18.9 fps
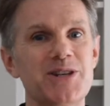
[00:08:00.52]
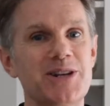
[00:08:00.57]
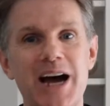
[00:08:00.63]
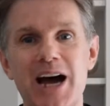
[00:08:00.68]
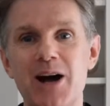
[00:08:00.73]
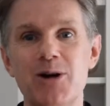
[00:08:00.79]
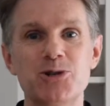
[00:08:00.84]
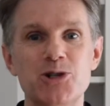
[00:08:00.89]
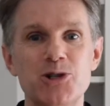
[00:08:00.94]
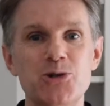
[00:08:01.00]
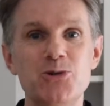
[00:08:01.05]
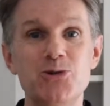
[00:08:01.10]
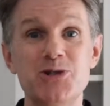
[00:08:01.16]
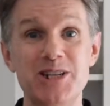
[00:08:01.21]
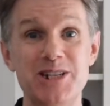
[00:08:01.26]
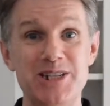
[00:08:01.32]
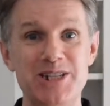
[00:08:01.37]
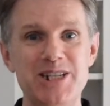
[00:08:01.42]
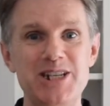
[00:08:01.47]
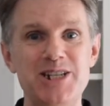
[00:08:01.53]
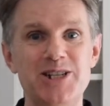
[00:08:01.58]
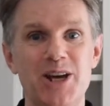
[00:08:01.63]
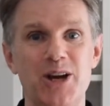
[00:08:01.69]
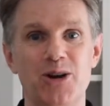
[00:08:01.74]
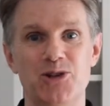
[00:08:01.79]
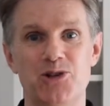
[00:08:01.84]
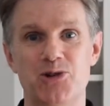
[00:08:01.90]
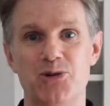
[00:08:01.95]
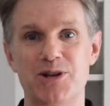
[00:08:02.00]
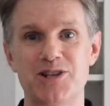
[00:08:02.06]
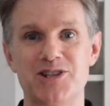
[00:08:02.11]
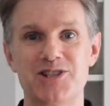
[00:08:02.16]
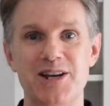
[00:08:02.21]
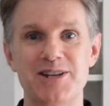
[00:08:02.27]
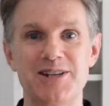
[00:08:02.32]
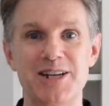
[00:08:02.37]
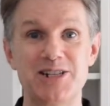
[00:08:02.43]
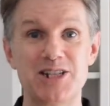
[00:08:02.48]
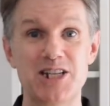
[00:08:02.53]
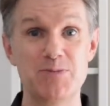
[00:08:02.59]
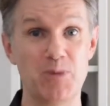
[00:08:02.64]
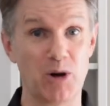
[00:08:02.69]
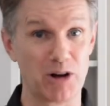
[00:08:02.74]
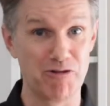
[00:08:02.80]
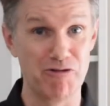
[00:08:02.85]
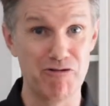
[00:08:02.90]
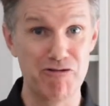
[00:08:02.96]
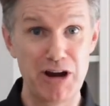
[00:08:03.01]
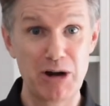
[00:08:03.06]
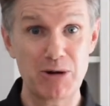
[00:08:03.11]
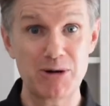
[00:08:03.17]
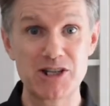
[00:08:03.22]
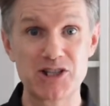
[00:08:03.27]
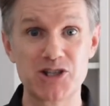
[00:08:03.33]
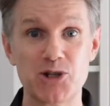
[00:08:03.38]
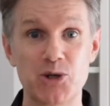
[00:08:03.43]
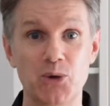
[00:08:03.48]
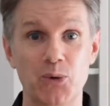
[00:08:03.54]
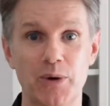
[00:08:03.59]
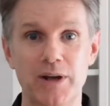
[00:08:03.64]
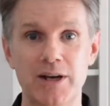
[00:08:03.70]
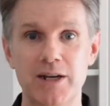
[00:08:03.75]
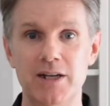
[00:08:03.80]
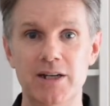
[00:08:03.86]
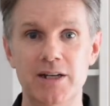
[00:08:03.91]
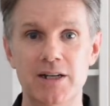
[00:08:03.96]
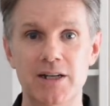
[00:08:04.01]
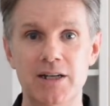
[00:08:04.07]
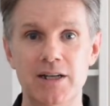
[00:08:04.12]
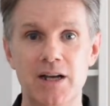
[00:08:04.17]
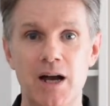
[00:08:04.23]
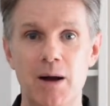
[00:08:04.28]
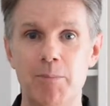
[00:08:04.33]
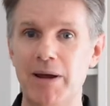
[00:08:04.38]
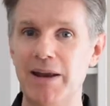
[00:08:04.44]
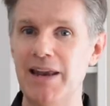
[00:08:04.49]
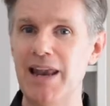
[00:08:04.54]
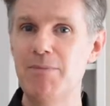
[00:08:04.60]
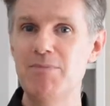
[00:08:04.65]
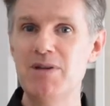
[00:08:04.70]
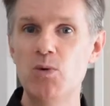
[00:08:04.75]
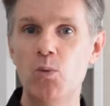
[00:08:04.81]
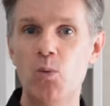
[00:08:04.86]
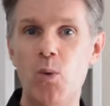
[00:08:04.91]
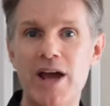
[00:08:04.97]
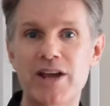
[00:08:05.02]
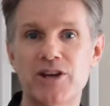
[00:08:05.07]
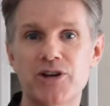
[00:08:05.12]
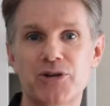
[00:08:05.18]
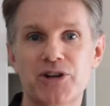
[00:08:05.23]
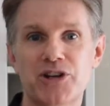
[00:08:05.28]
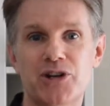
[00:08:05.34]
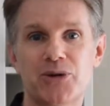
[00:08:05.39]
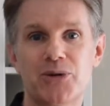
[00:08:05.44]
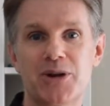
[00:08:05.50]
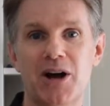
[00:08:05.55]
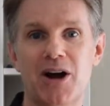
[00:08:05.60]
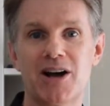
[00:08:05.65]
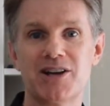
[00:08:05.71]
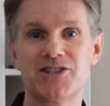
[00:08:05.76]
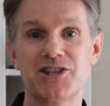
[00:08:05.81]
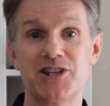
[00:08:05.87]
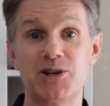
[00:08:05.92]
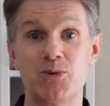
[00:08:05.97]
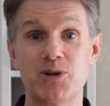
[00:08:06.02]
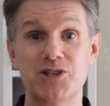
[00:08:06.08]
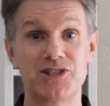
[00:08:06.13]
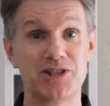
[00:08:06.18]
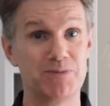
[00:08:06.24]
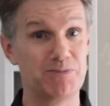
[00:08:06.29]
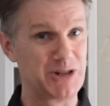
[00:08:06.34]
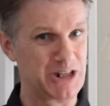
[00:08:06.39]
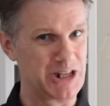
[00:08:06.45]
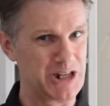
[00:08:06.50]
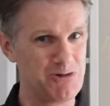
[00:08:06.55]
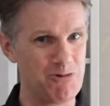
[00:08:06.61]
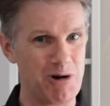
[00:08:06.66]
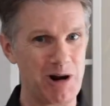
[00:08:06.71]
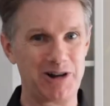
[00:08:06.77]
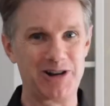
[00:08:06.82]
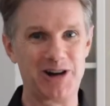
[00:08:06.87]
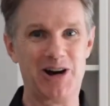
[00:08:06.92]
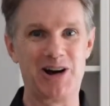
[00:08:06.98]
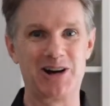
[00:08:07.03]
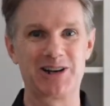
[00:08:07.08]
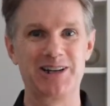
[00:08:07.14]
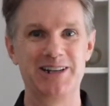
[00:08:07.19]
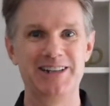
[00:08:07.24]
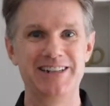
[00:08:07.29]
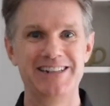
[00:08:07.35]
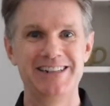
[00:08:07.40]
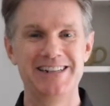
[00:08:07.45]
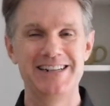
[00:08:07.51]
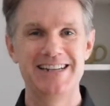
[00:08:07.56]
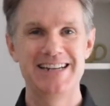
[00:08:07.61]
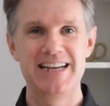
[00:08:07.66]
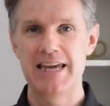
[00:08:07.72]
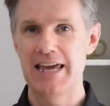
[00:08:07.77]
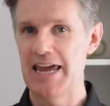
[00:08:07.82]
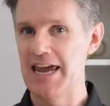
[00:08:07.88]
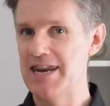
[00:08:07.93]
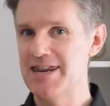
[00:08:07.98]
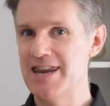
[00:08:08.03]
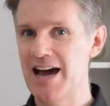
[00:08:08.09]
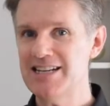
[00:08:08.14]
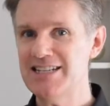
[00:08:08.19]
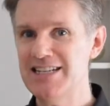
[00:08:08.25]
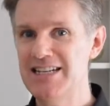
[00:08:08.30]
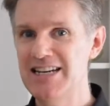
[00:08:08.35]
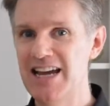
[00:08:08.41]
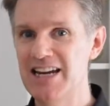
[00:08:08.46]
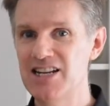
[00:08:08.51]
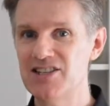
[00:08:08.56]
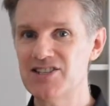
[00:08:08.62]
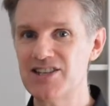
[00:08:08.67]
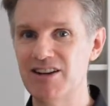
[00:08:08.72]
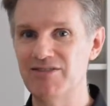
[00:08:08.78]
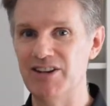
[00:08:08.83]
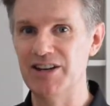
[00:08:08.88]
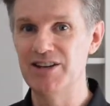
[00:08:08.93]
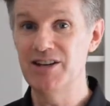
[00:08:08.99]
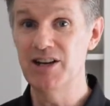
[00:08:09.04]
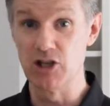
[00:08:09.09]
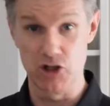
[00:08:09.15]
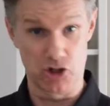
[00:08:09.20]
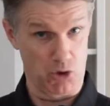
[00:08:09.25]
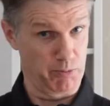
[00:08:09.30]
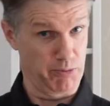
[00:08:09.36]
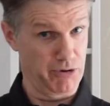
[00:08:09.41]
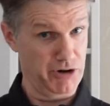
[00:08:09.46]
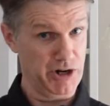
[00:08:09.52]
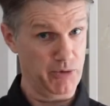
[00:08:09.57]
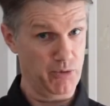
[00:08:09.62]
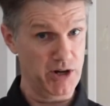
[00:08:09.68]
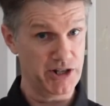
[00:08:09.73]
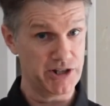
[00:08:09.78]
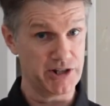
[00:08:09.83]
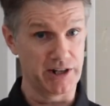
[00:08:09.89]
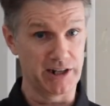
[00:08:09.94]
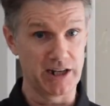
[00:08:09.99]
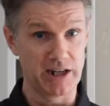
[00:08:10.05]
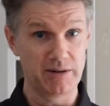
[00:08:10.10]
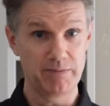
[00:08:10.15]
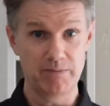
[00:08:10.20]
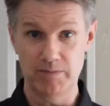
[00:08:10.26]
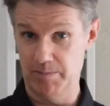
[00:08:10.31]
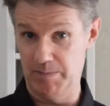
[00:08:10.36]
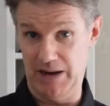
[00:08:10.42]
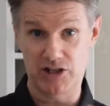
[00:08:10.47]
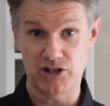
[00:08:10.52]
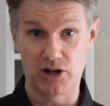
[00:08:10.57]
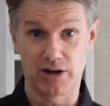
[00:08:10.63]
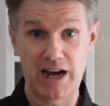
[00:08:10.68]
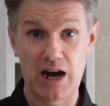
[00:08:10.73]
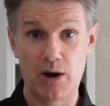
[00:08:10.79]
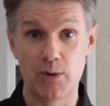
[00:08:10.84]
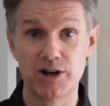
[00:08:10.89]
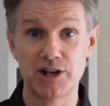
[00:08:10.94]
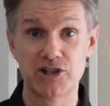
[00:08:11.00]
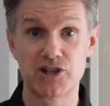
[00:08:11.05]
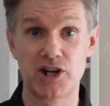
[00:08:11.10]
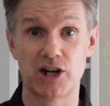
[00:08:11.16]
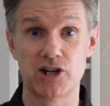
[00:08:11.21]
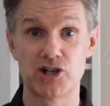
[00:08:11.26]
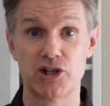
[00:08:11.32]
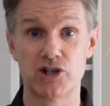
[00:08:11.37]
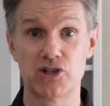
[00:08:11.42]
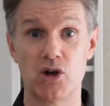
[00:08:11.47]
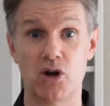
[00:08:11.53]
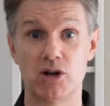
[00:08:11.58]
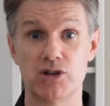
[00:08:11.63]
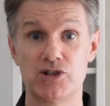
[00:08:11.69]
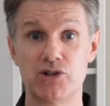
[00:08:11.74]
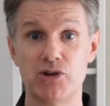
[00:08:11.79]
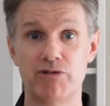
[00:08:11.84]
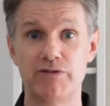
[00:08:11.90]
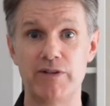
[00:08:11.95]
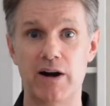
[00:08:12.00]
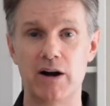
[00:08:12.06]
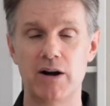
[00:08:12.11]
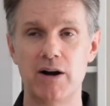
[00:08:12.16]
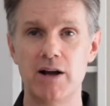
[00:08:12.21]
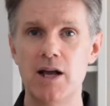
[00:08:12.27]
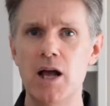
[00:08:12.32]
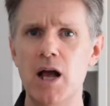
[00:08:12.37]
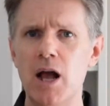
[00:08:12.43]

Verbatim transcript: and how-tos in detail during Sunday Tea Book very soon. But let me whet your curiosity with some teaware talk. In 1987, so pretty recently, based on how our discussion has gone so far,